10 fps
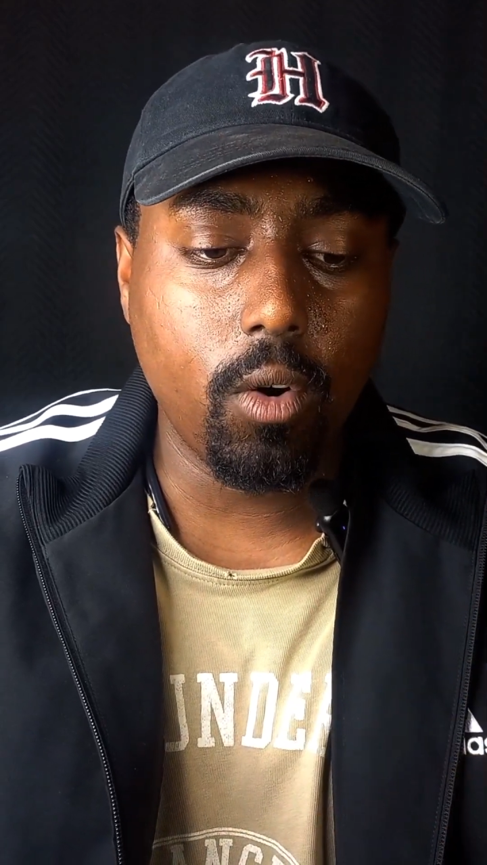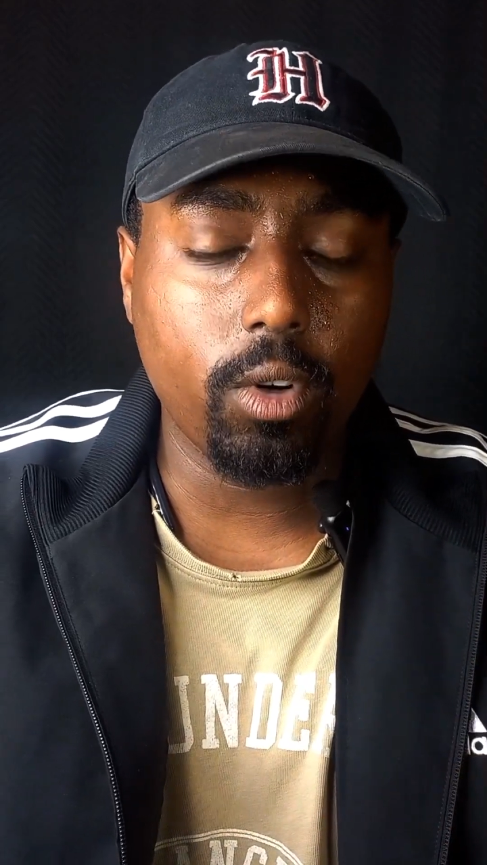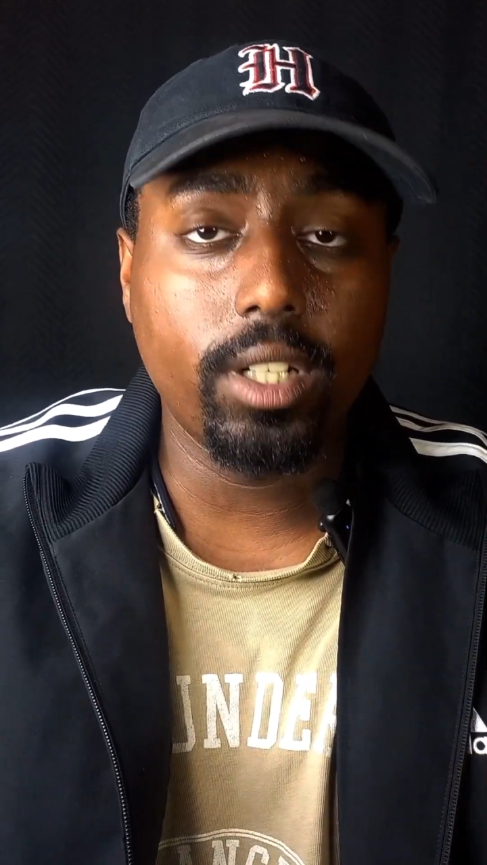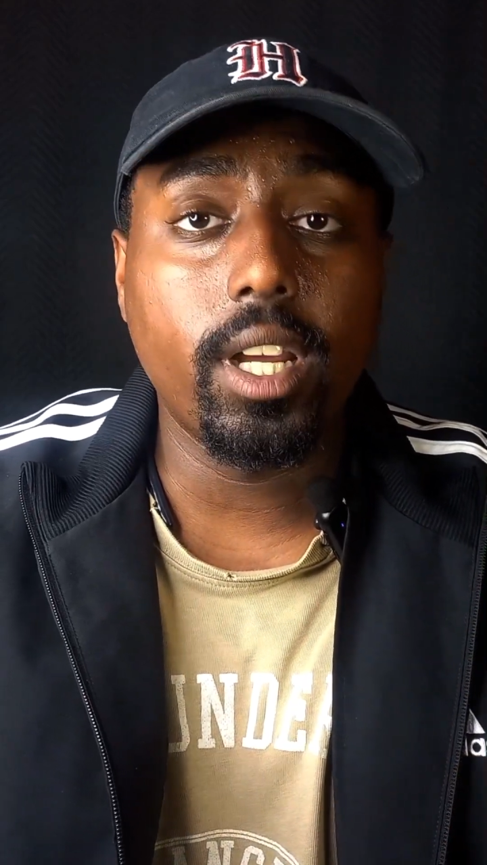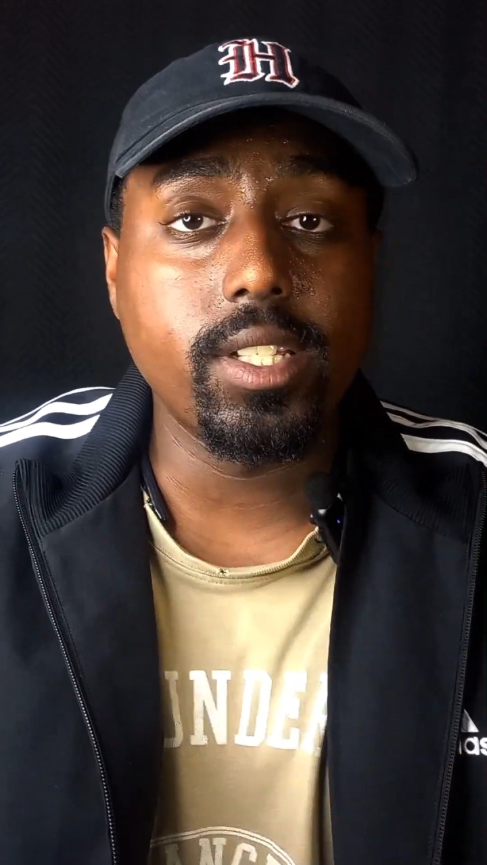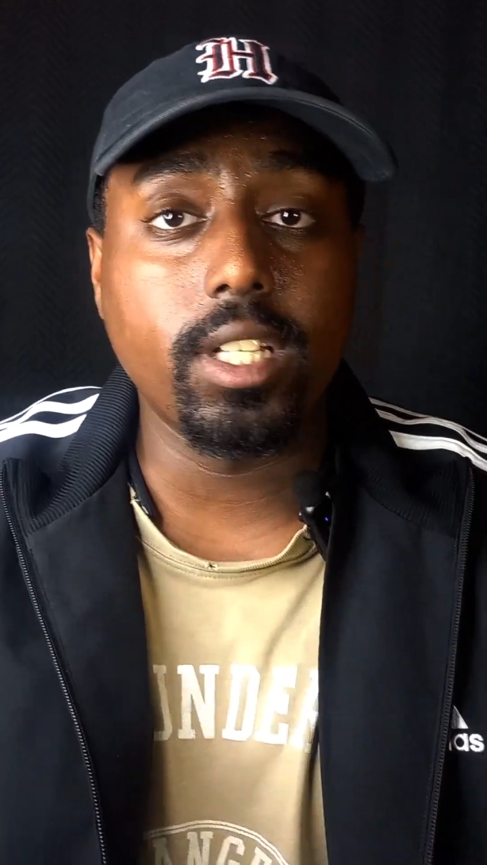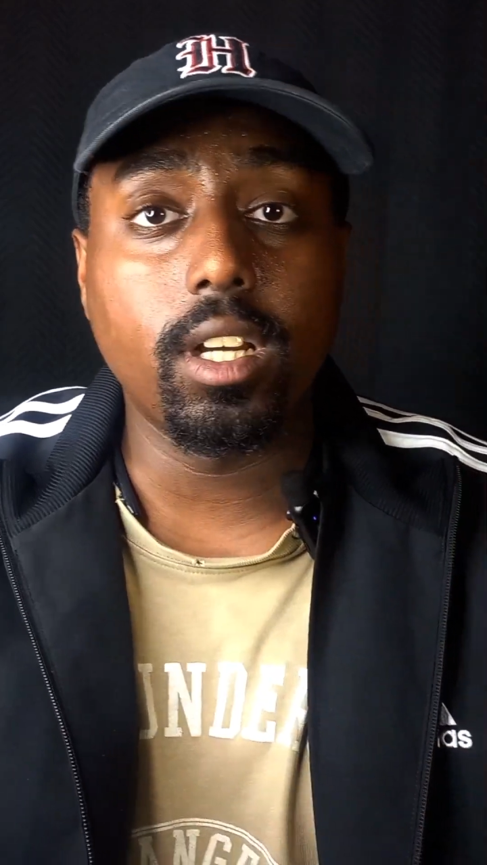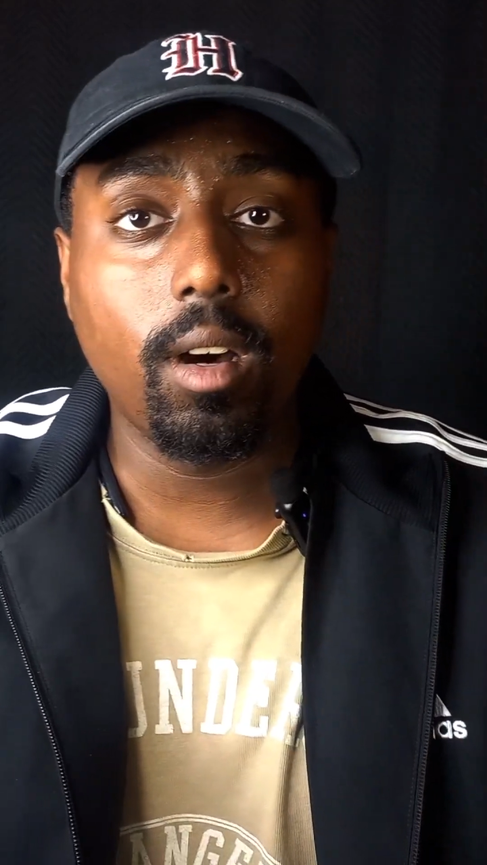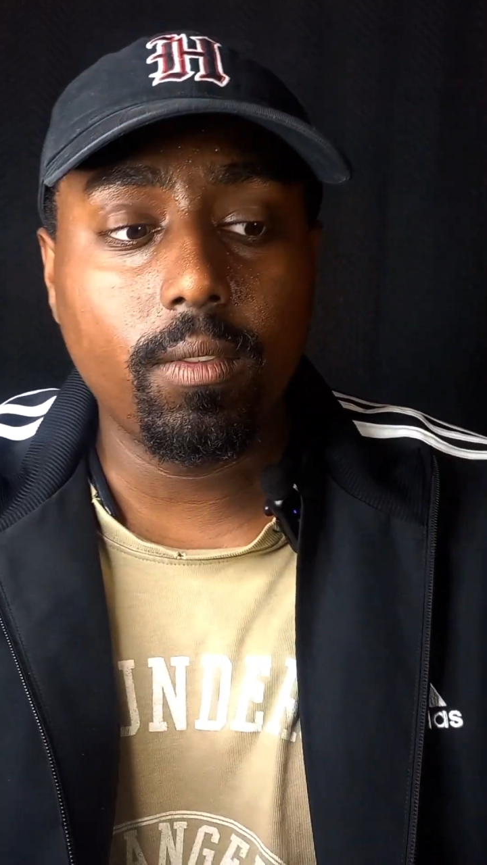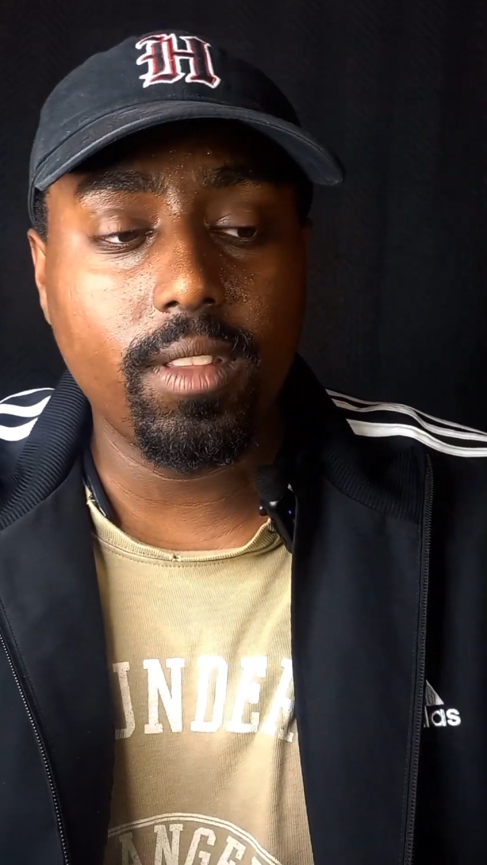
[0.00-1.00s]

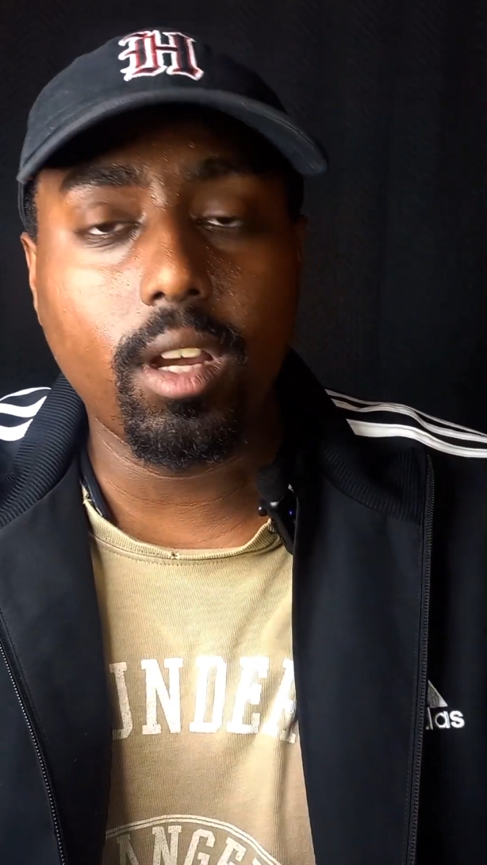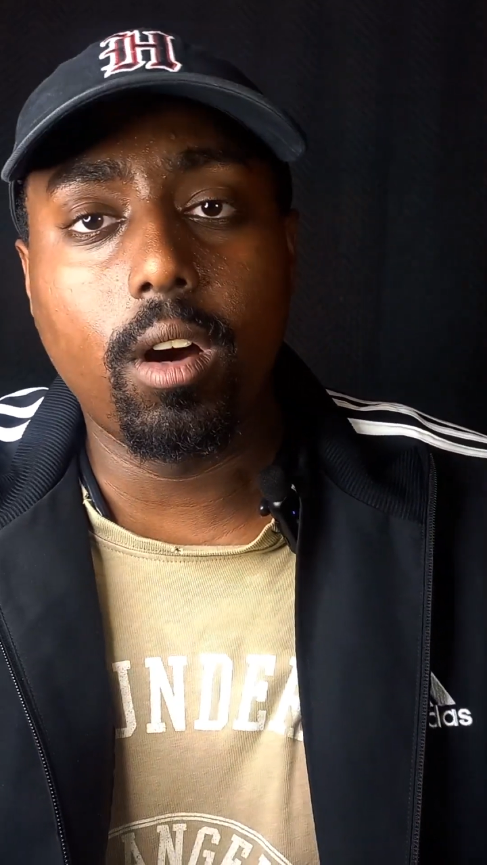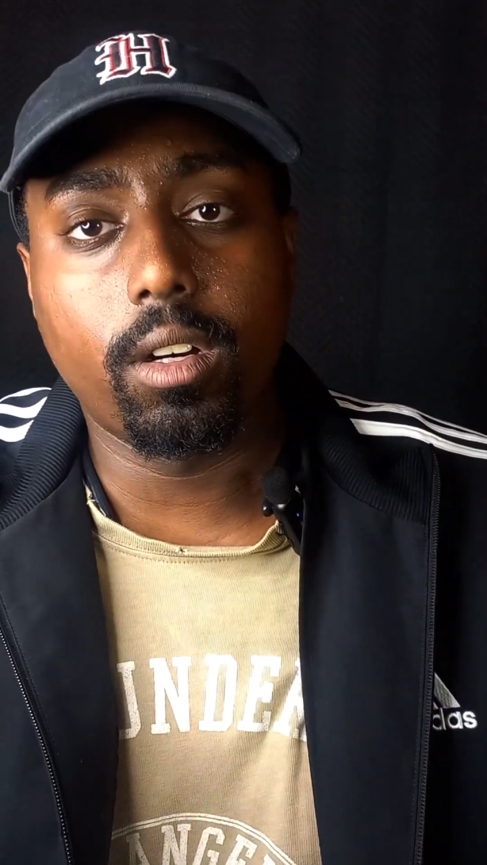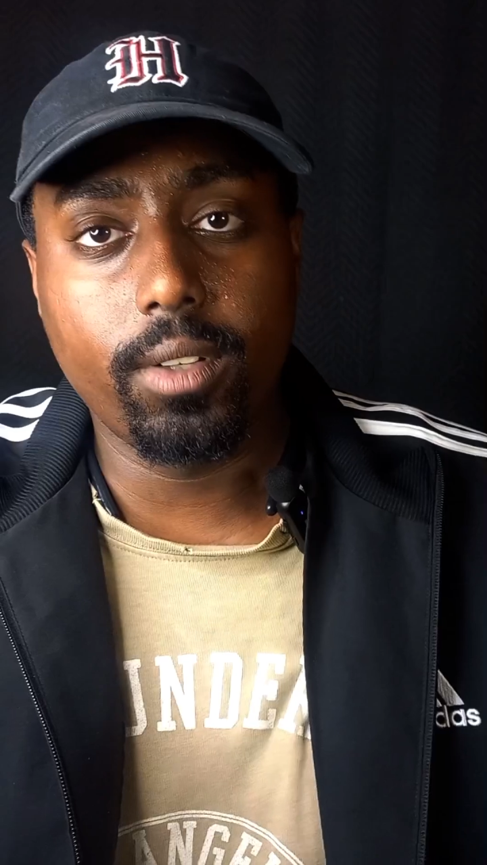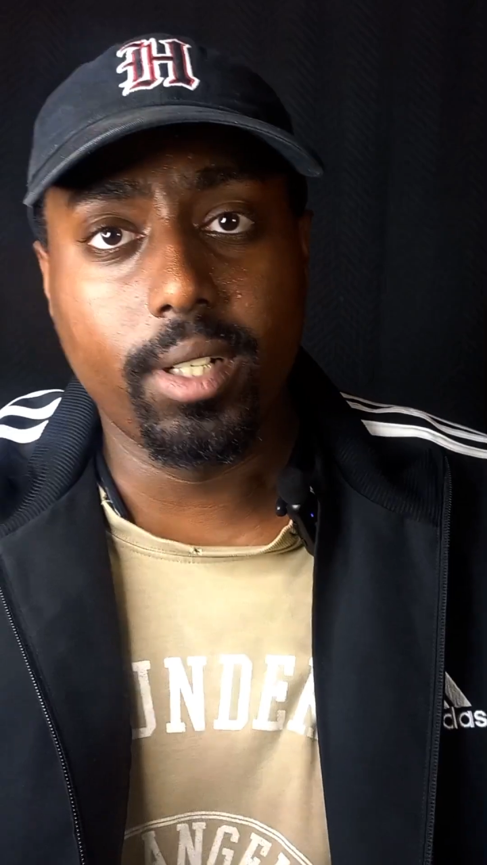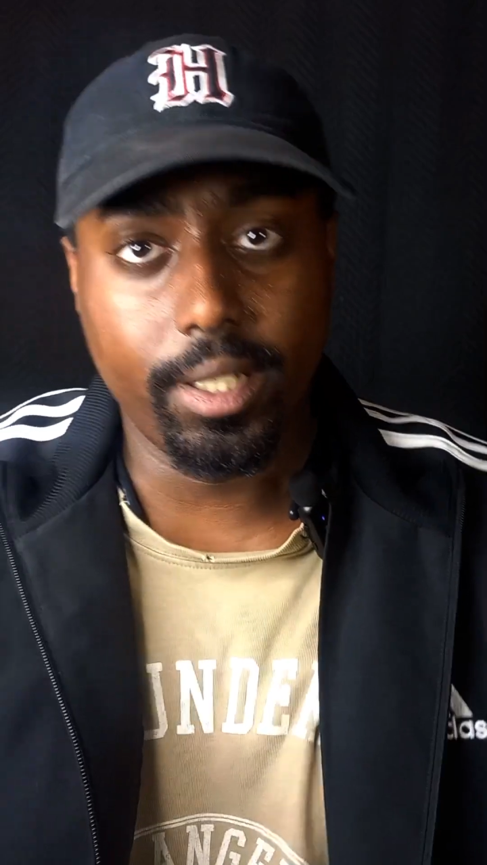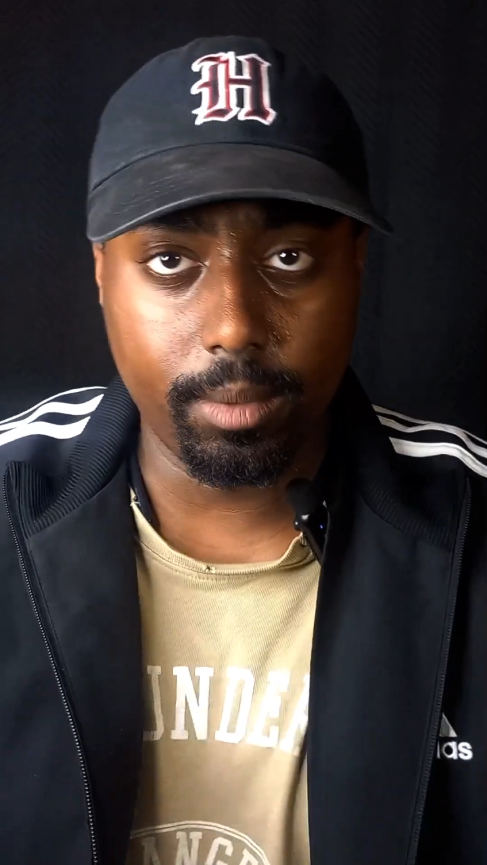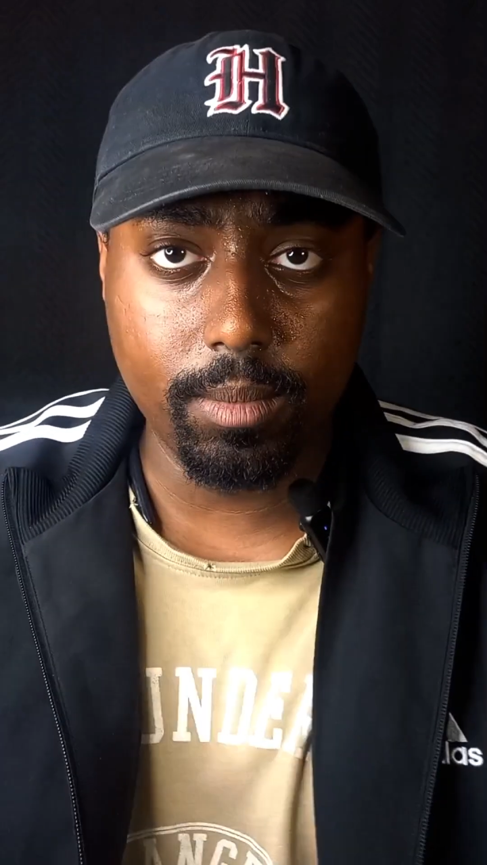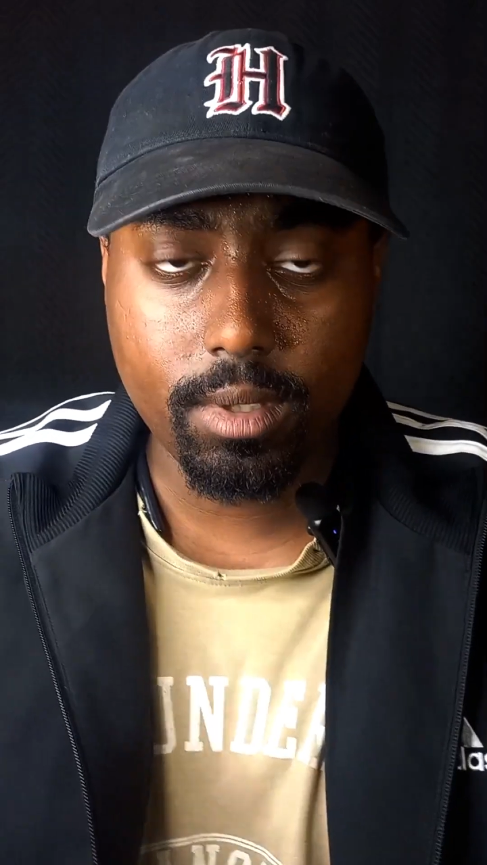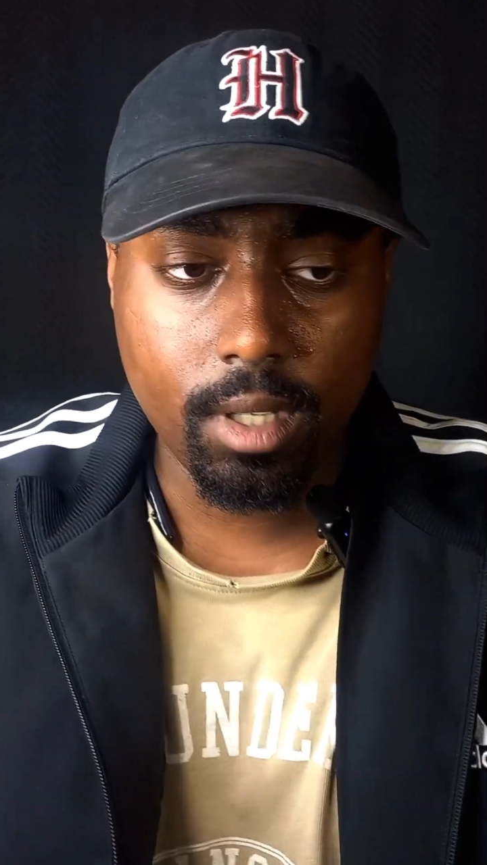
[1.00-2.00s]
organizing of the concrete
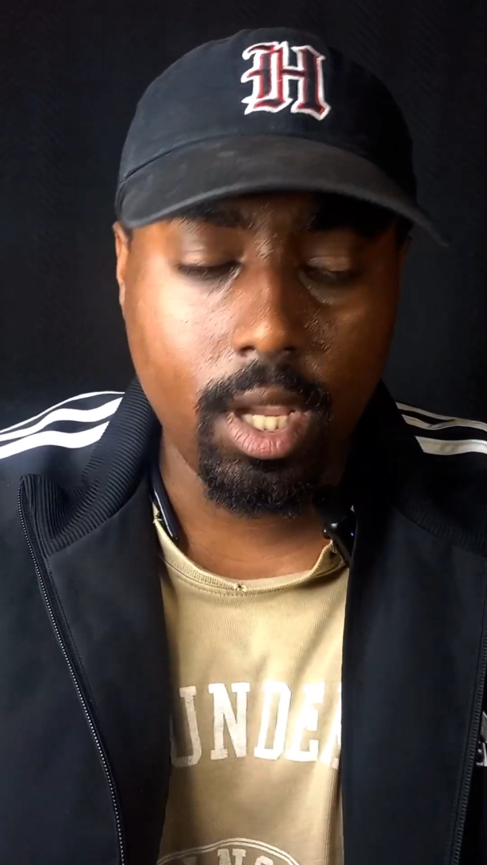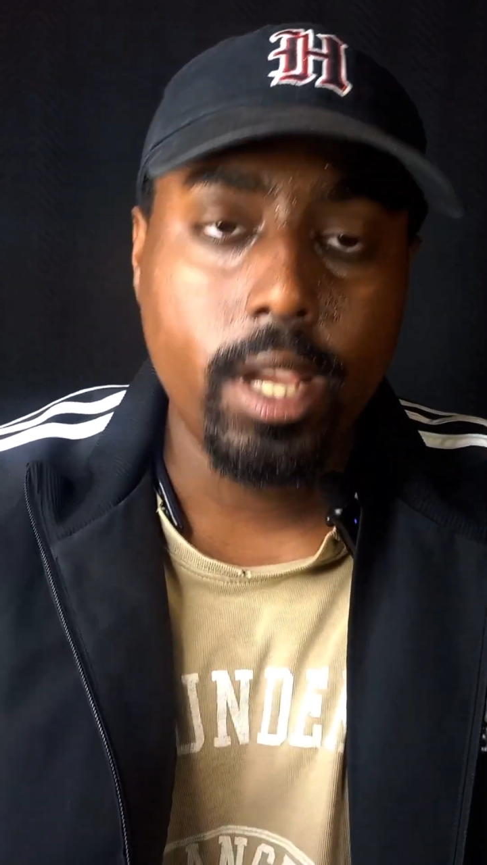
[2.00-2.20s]
items.